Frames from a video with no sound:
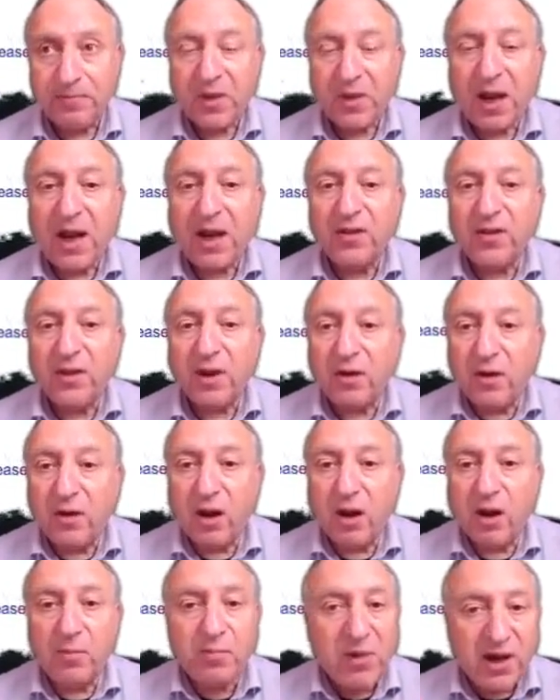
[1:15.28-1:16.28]
And there
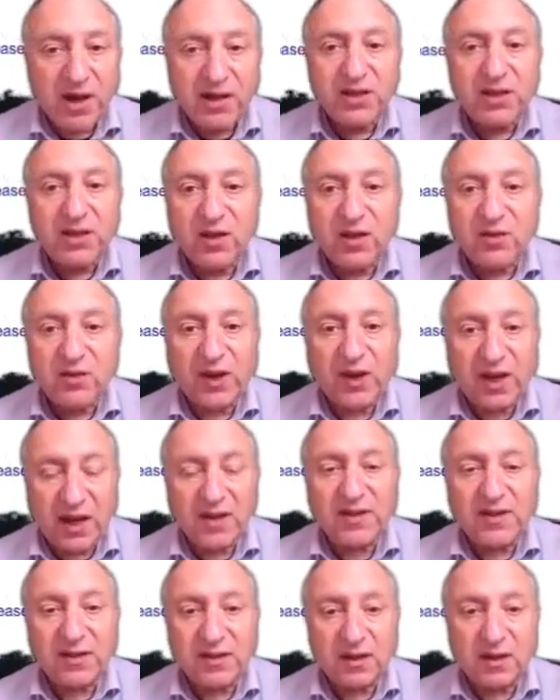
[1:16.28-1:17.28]
are plenty of case
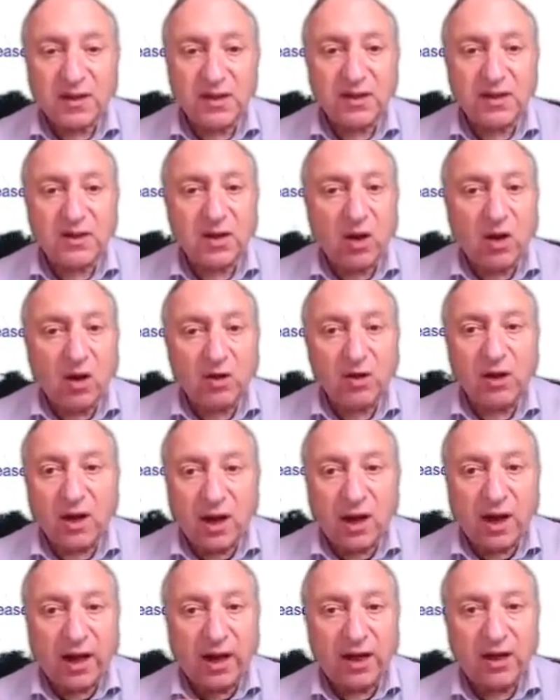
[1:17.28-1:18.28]
studies
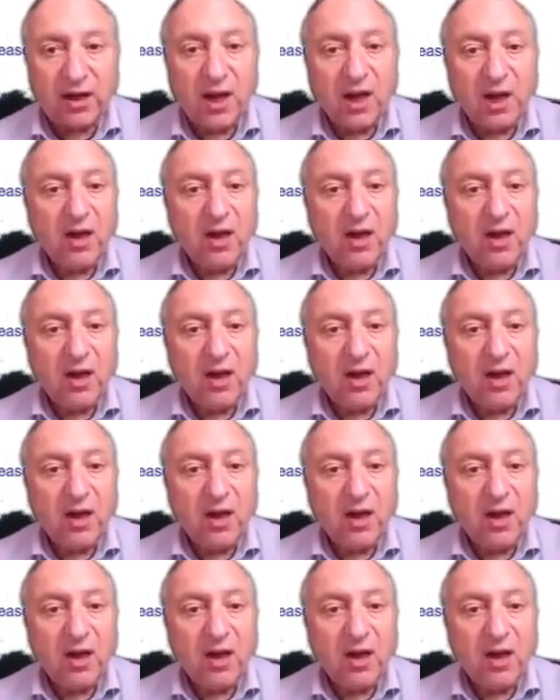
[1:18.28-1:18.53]
online.